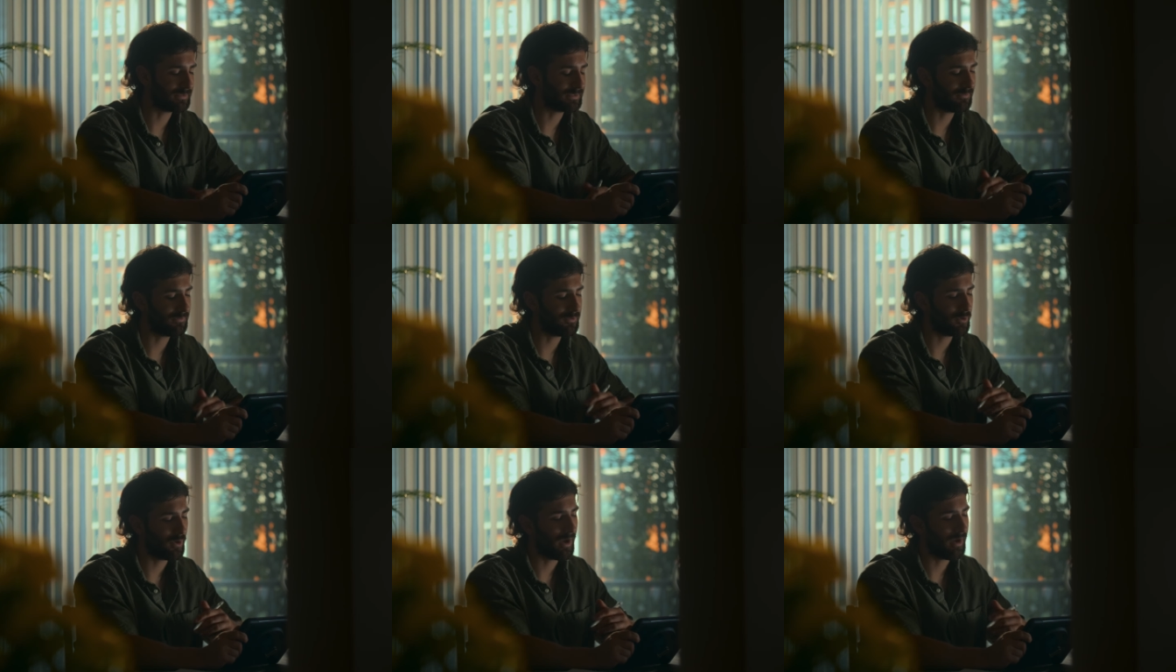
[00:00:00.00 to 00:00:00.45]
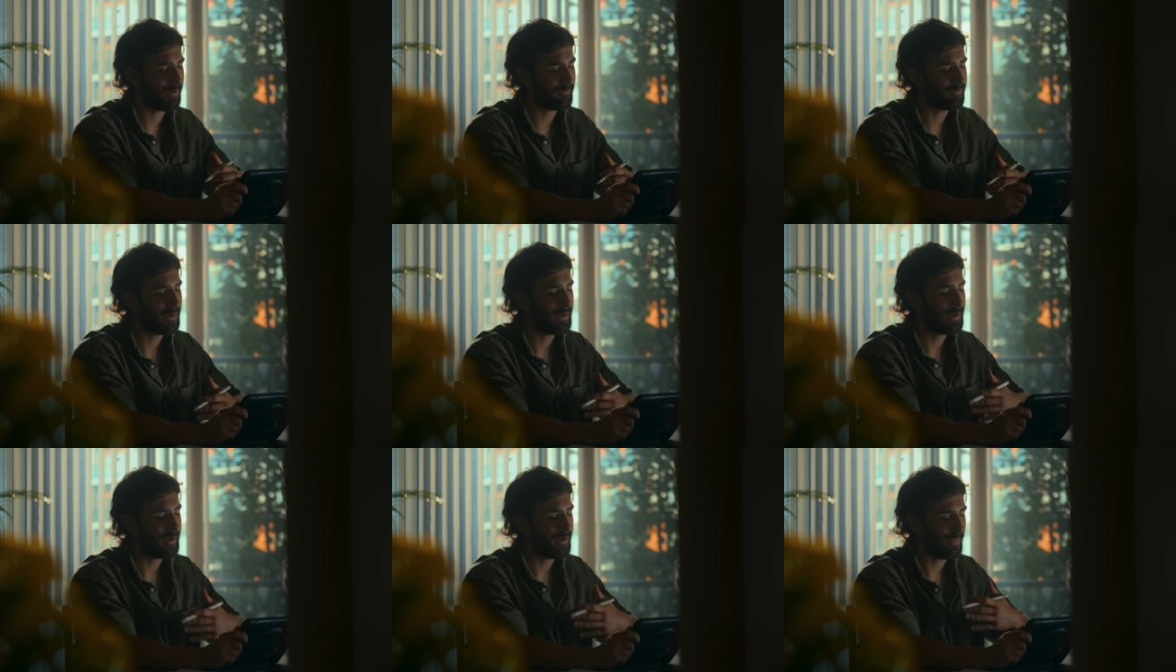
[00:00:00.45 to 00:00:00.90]
If you
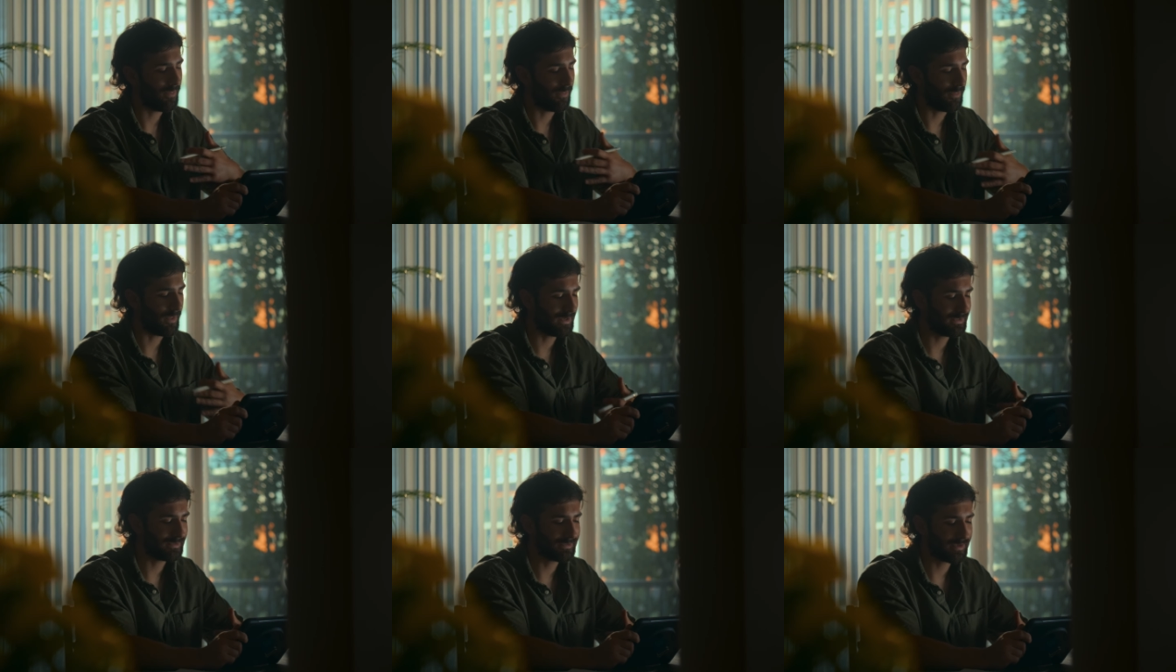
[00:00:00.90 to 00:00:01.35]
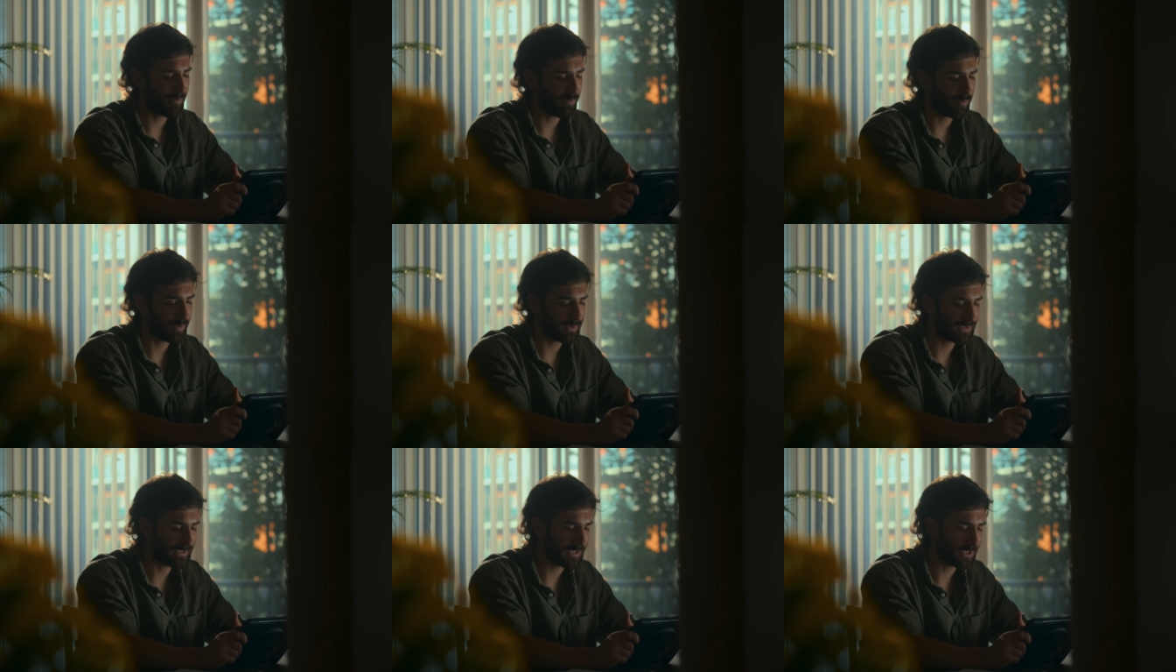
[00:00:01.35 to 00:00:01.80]
have nice
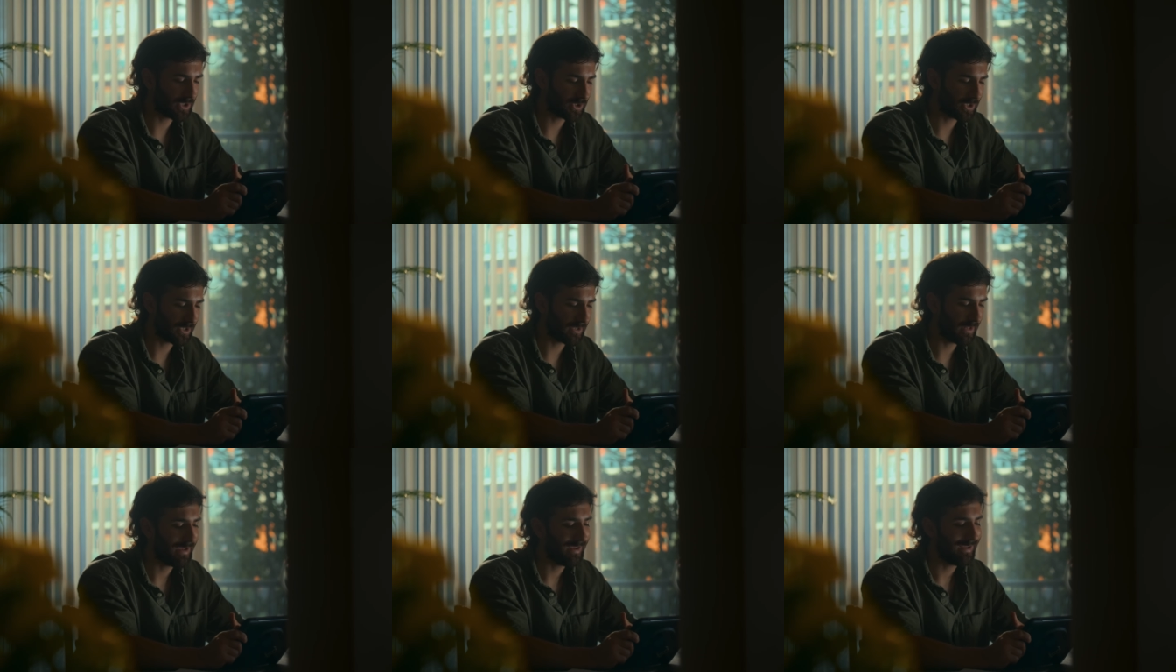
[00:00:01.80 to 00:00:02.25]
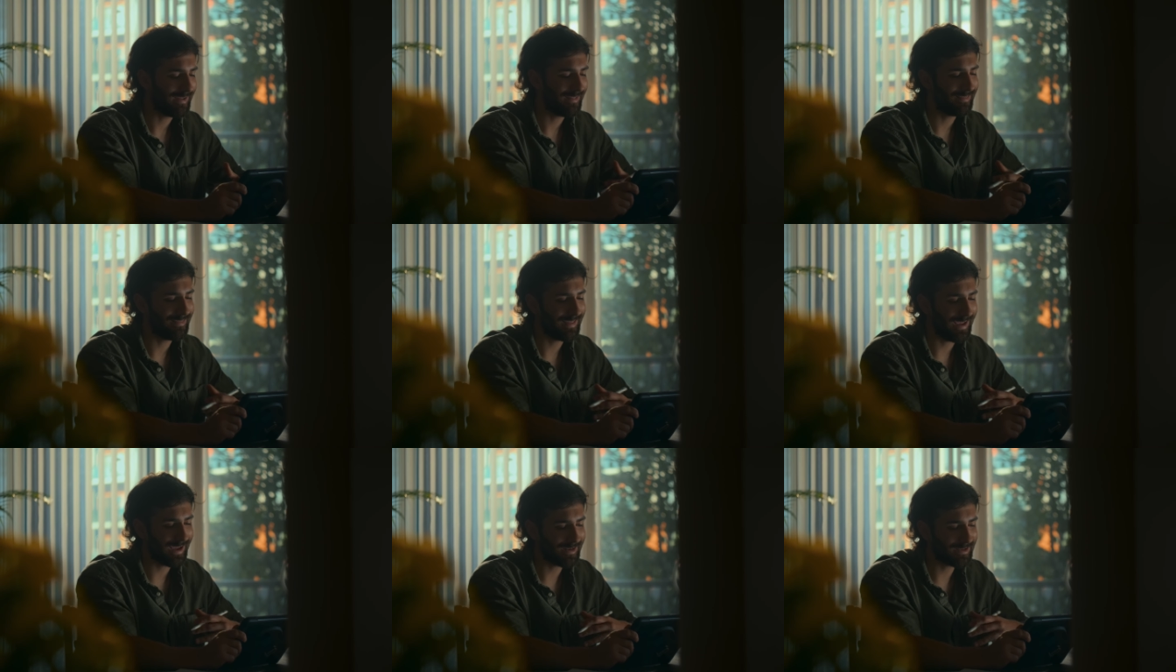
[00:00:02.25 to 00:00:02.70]
composition,
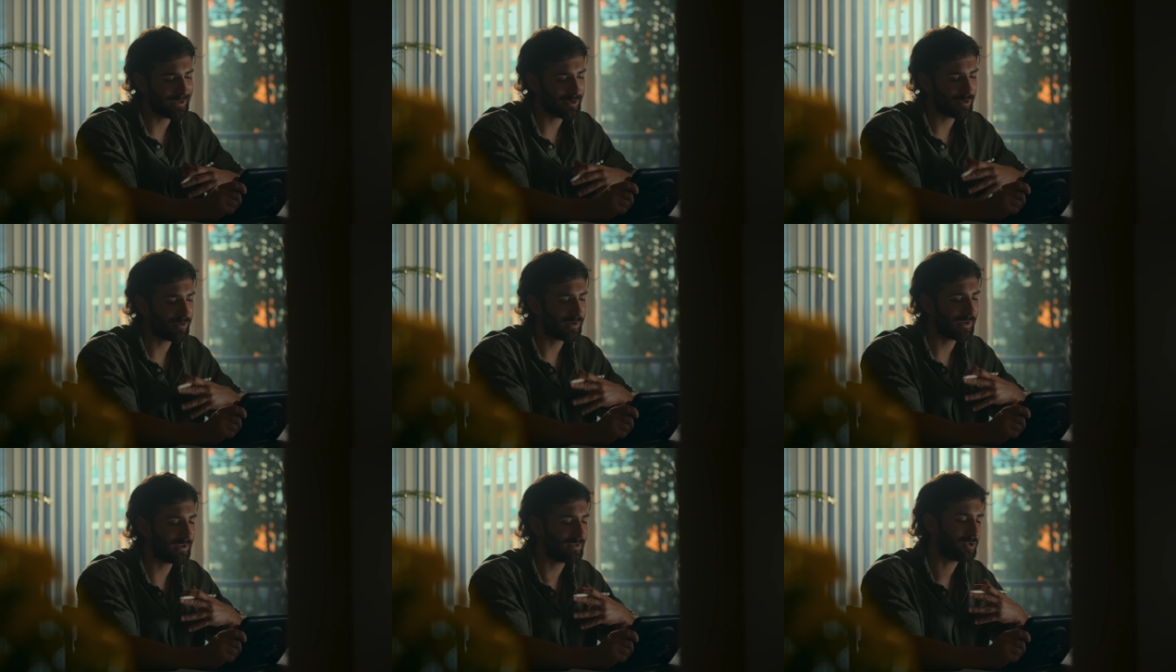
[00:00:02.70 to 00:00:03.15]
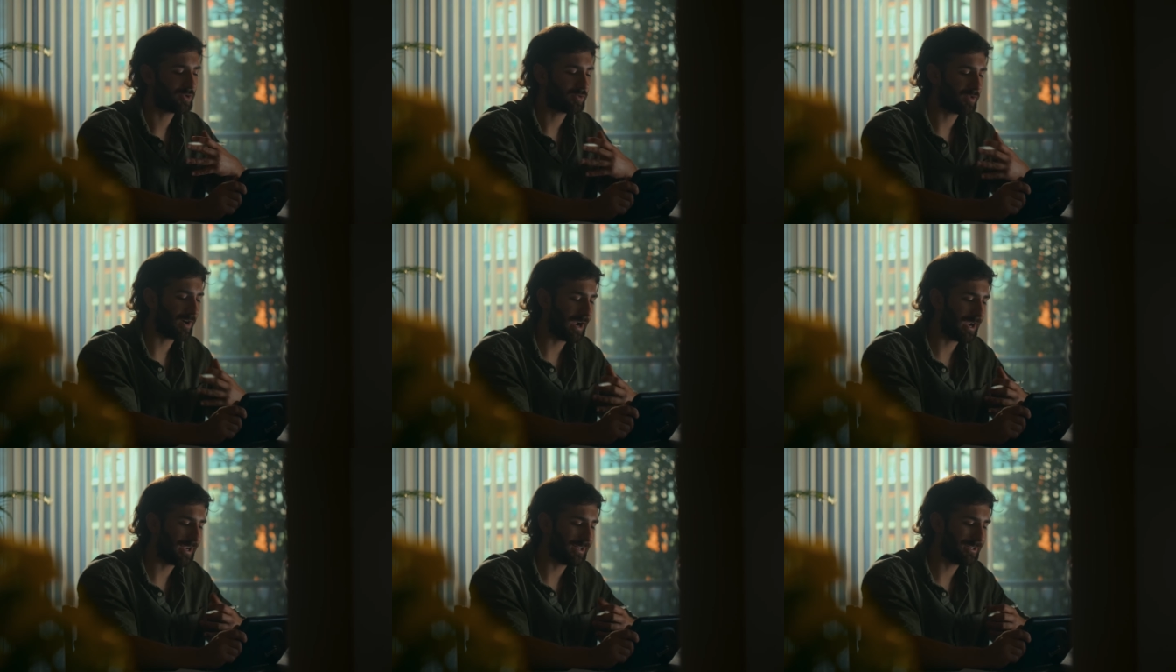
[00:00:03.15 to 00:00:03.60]
then you can
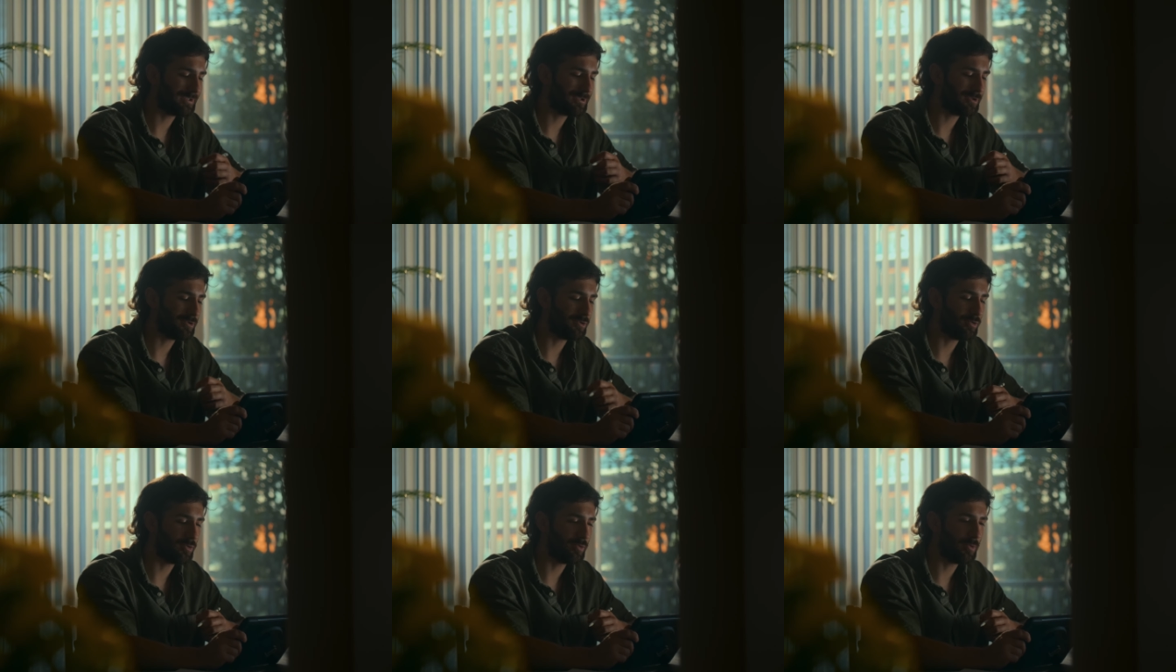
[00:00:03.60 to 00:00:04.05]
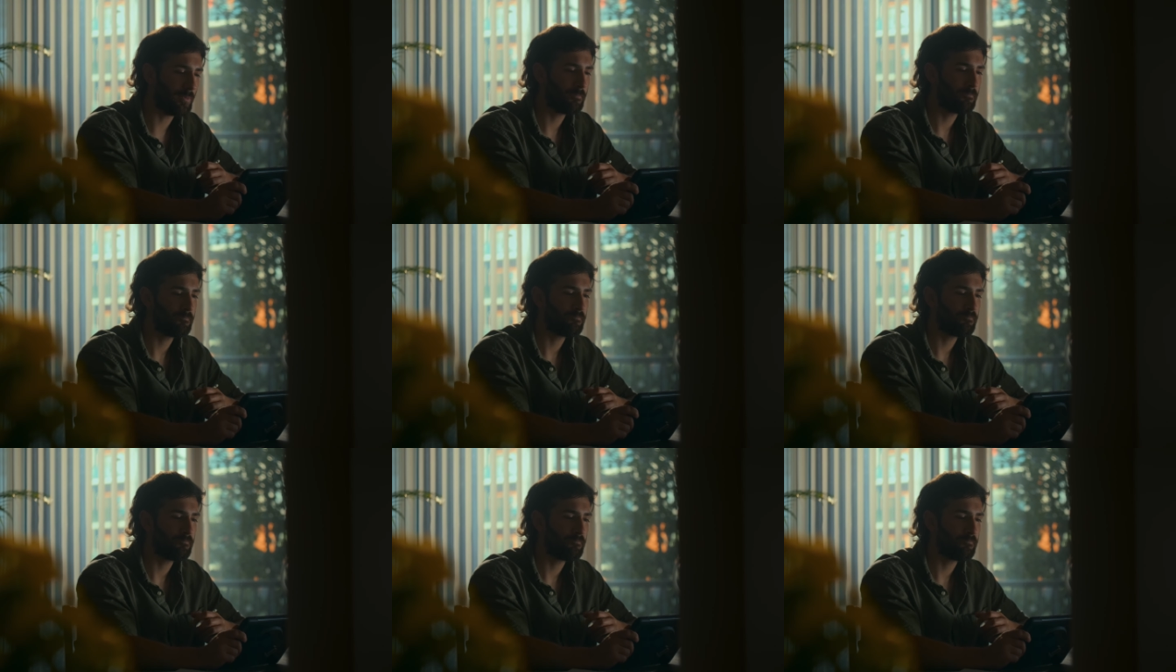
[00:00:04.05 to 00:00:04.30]
try to